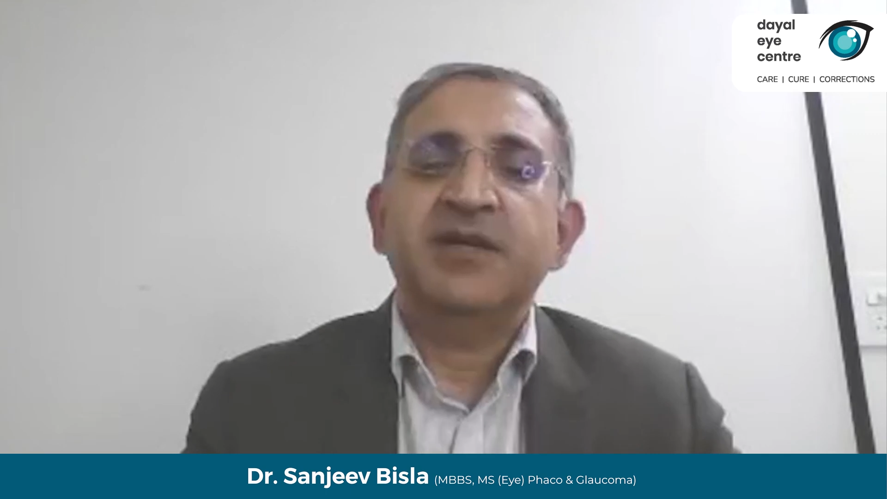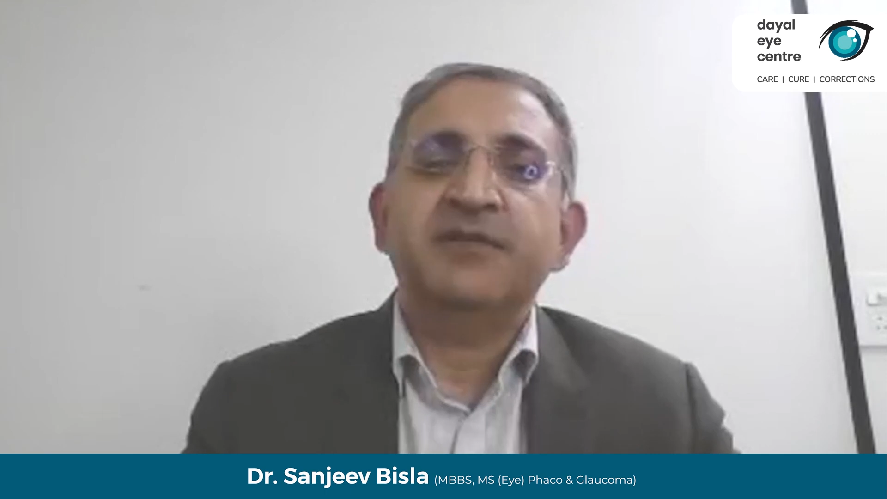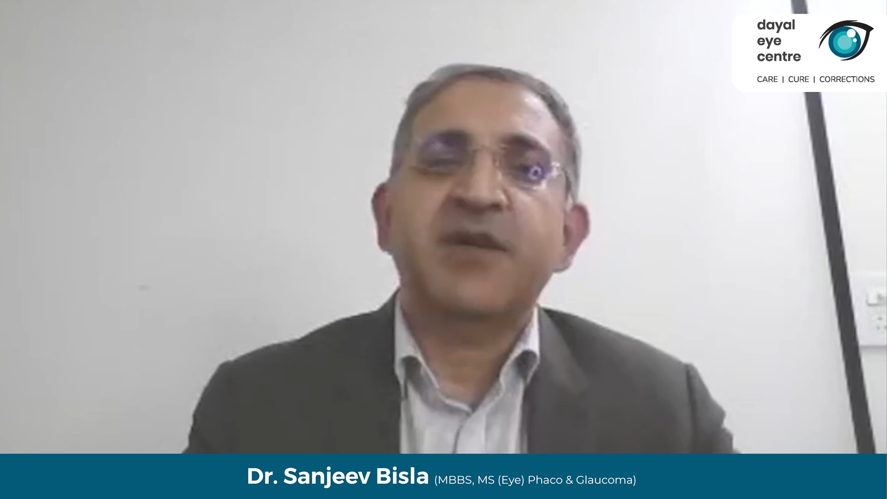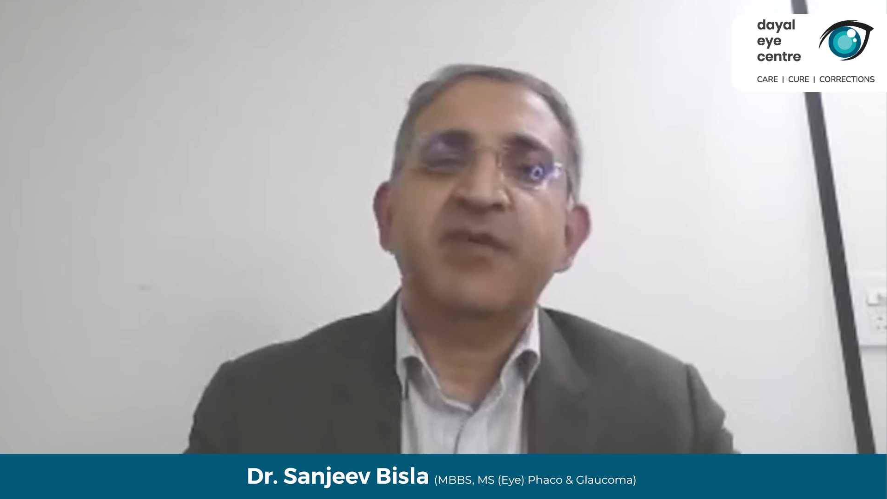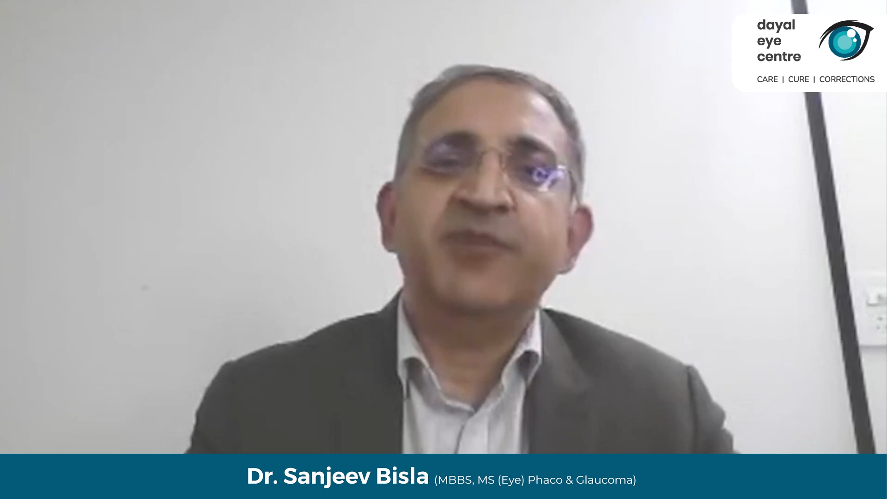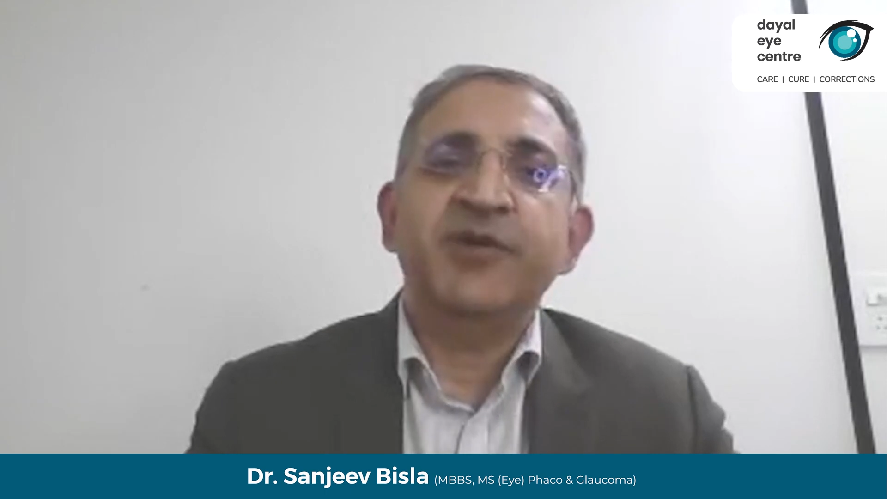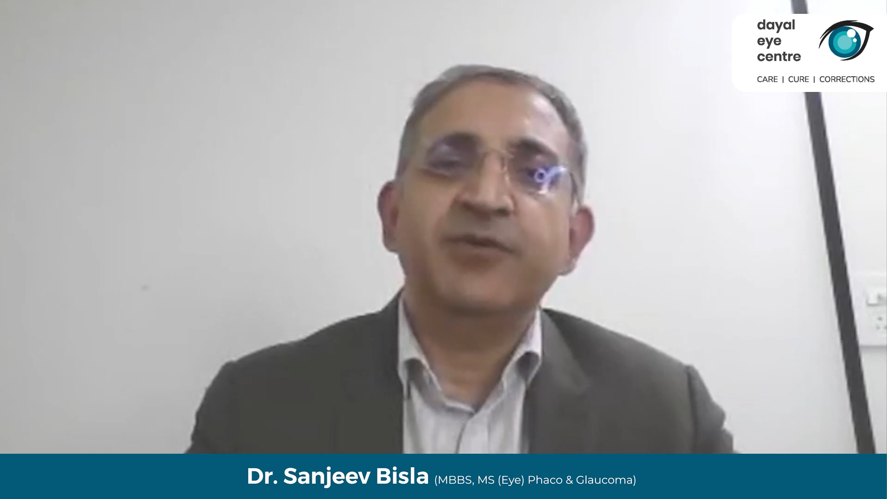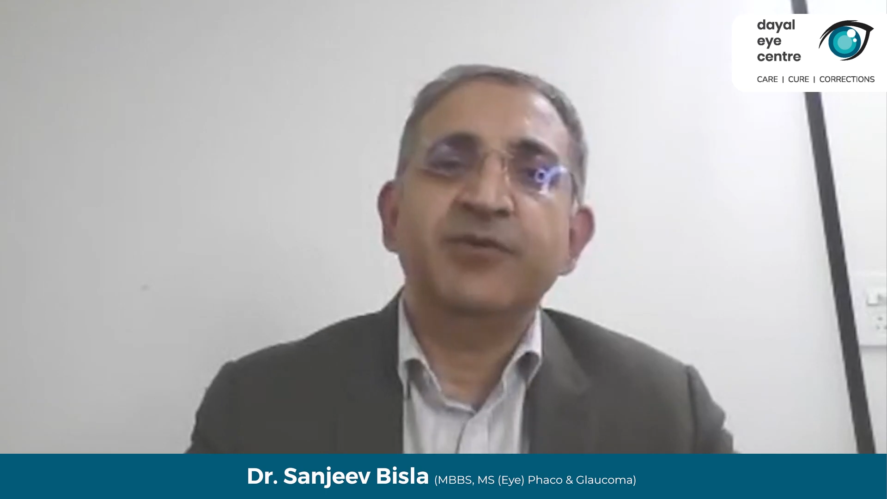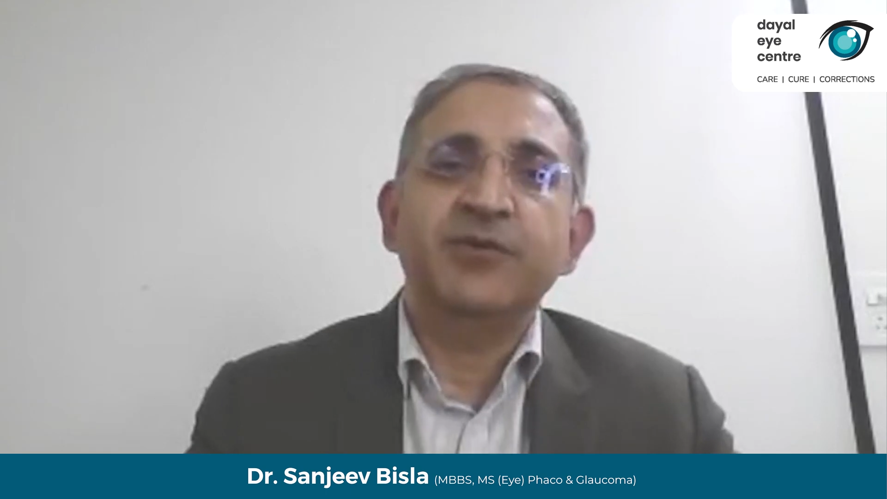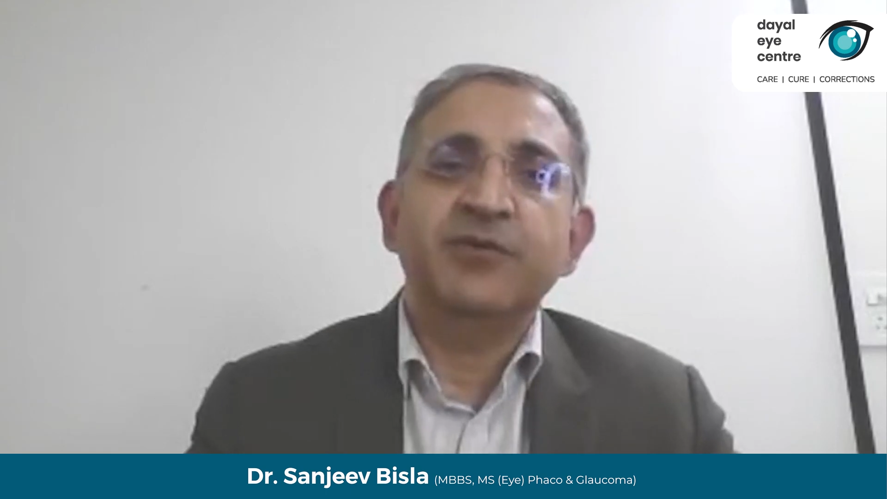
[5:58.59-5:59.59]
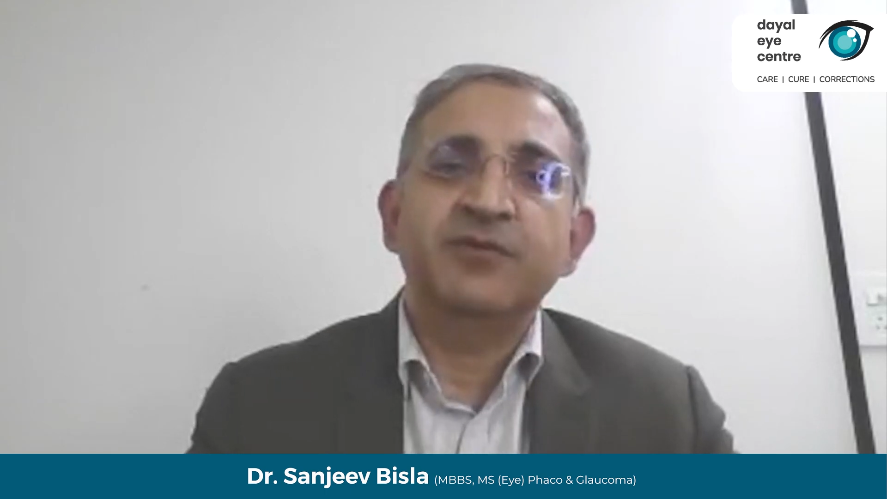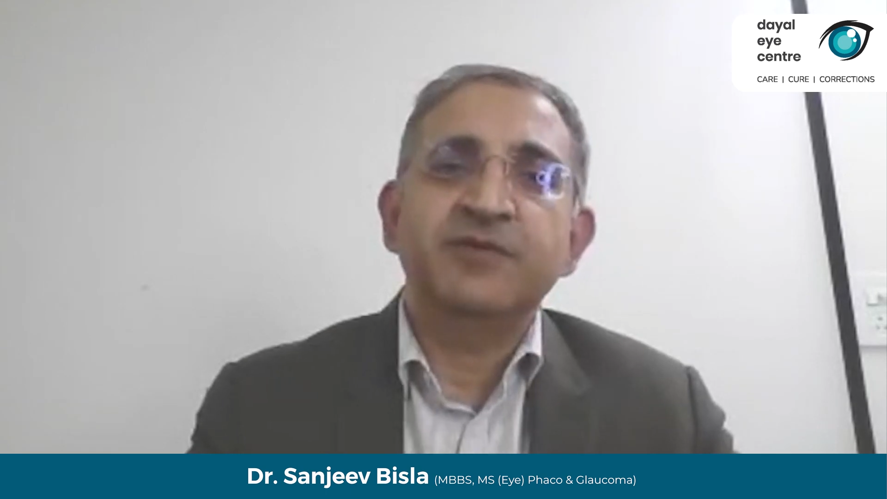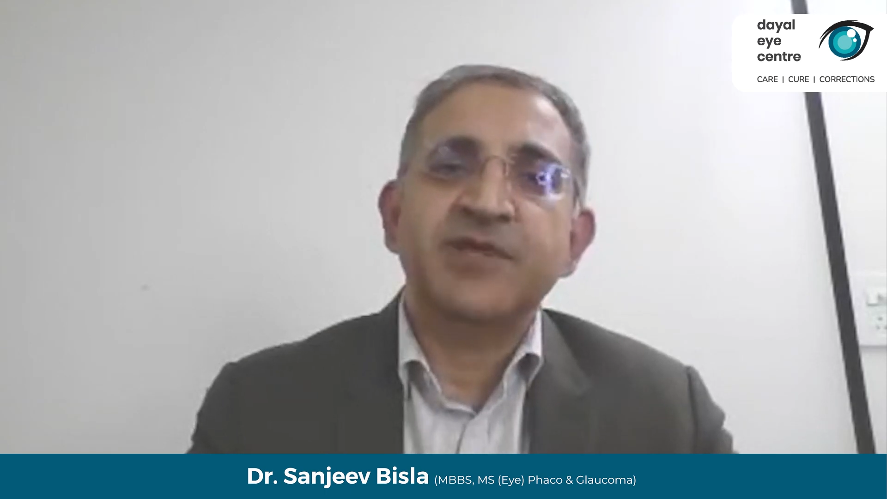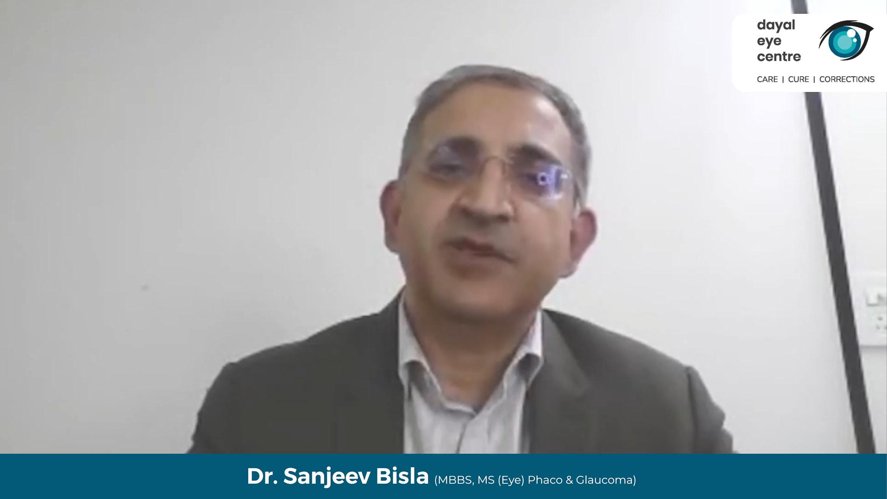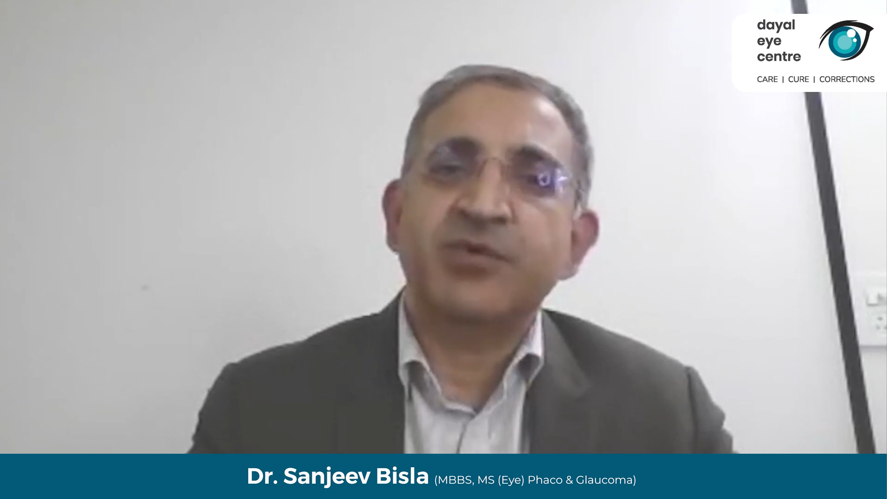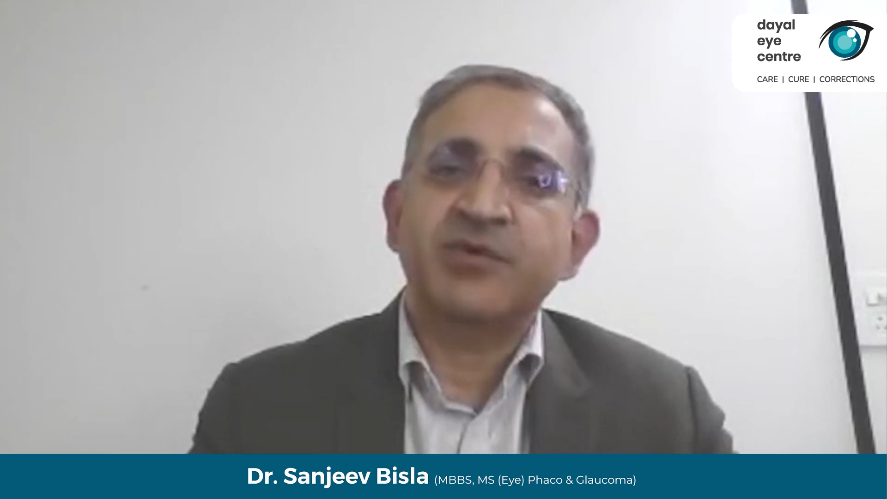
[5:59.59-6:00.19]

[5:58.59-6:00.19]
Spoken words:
if I'm free to do whichever